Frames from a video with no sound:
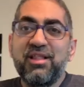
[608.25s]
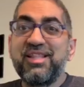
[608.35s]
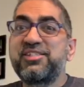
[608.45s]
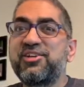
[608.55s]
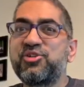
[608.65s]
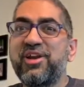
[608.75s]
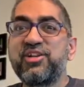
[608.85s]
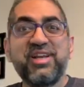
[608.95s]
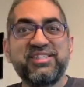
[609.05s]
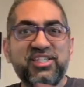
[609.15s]
Let's say you're
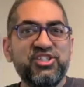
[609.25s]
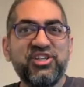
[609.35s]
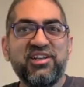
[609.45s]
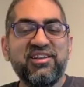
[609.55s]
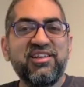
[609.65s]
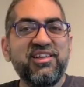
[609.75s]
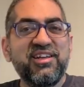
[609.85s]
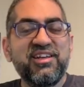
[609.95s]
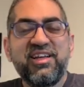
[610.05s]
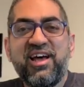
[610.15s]
trying to transition
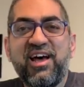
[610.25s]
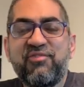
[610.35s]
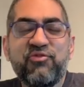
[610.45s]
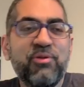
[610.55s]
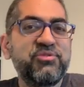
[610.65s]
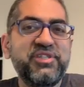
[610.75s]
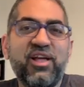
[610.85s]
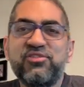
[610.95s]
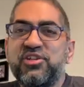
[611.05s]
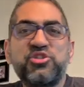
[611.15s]
from
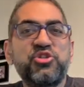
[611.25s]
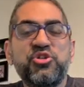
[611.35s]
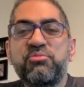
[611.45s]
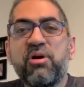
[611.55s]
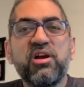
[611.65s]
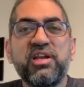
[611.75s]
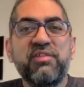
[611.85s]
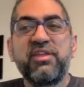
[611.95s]
sales into marketing,